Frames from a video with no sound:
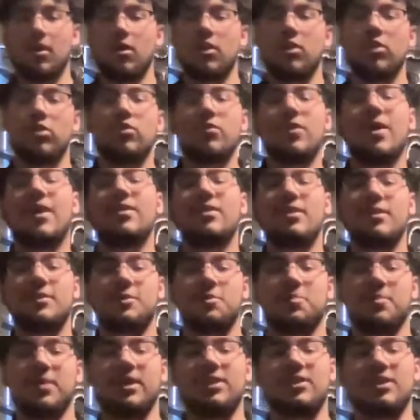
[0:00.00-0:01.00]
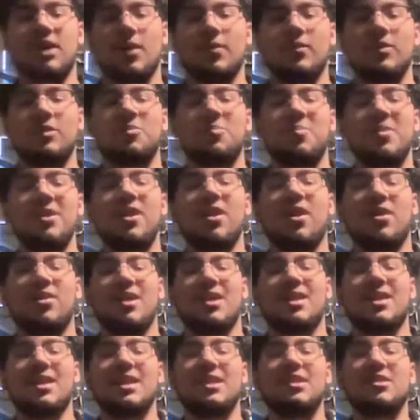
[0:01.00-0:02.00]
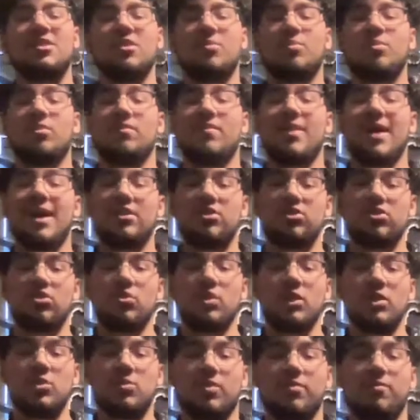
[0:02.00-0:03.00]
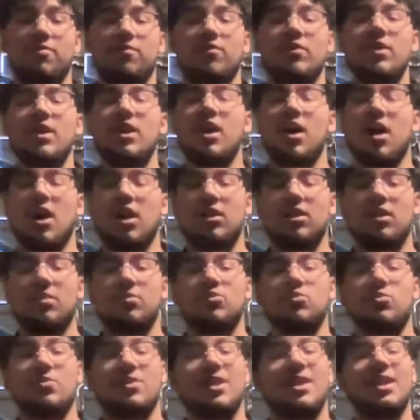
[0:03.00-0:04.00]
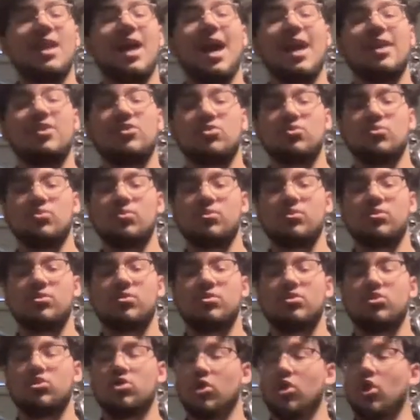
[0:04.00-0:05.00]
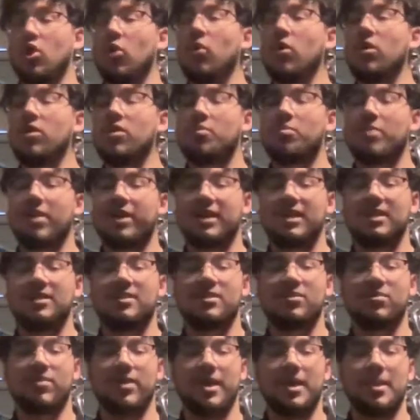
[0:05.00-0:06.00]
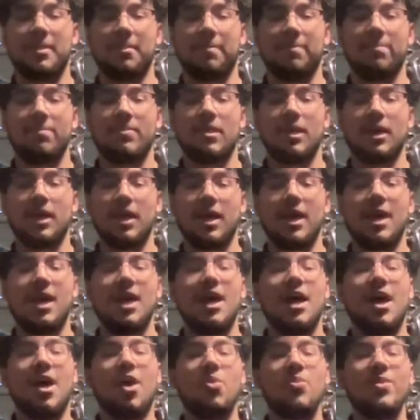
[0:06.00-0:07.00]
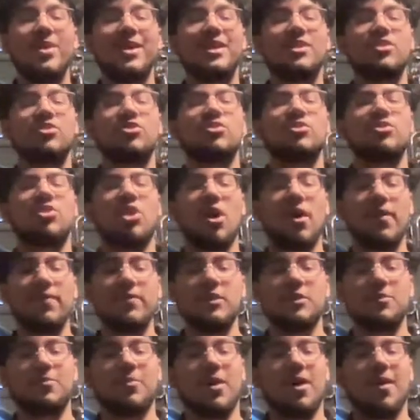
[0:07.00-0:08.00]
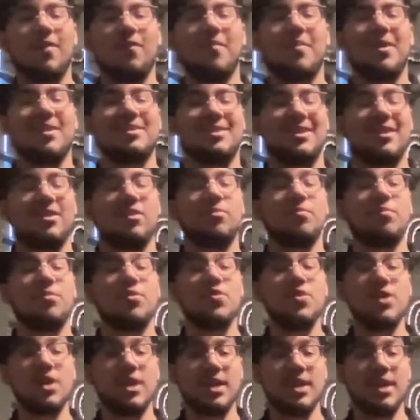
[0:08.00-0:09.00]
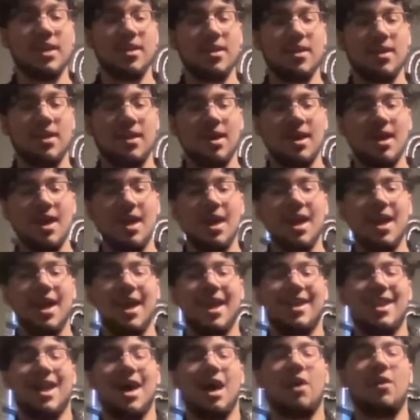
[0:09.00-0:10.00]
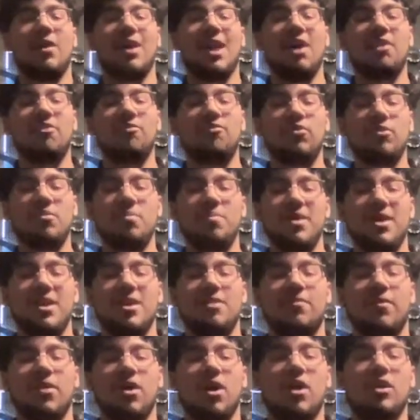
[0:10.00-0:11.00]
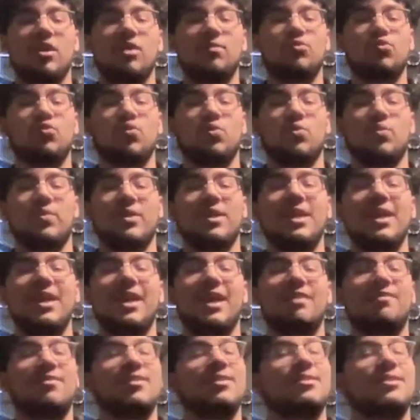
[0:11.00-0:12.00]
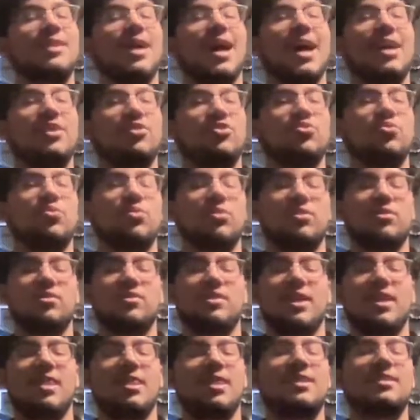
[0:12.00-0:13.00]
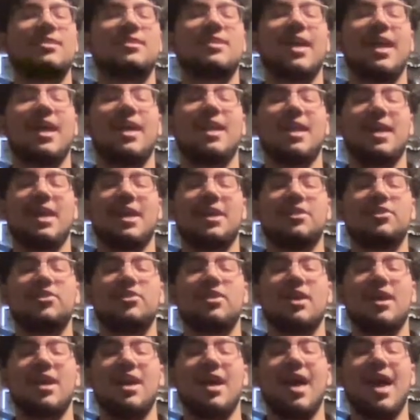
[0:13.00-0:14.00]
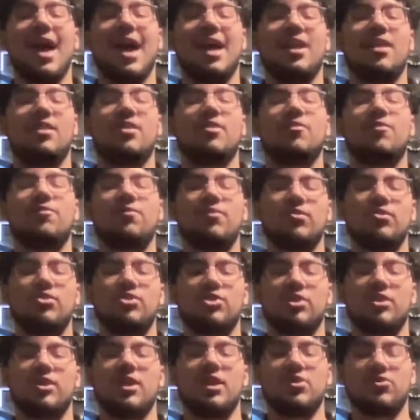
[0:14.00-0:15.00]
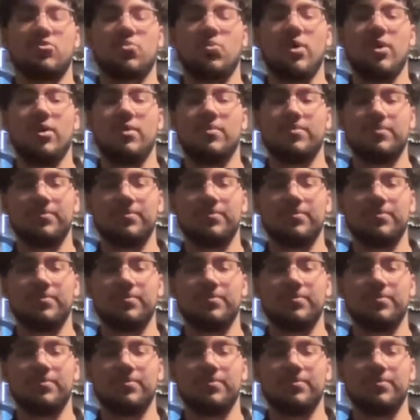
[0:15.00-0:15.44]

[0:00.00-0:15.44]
Throughout this speech, I will speak on the need to provide students with free condoms within high schools to lower the pregnancy rate, how we could solve this problem as a community, and how life would be if condoms were really given to high schoolers in this day and age and in the future as well.